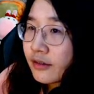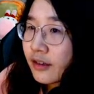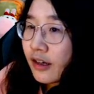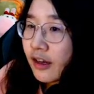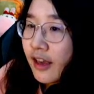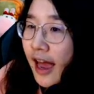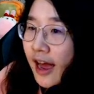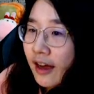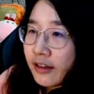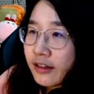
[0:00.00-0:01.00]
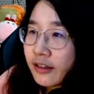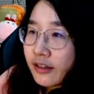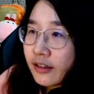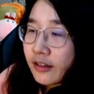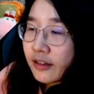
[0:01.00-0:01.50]
Yeah.
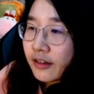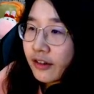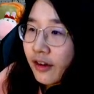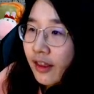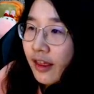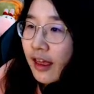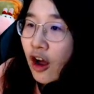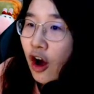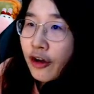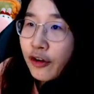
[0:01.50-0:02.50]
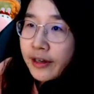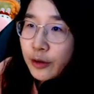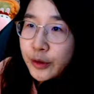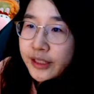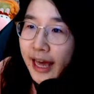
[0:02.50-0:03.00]
Although it looks
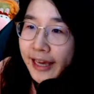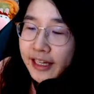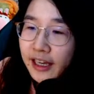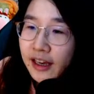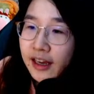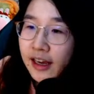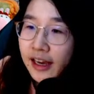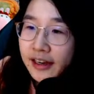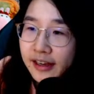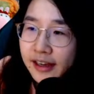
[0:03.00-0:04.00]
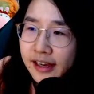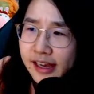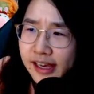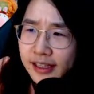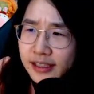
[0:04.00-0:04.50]
like it is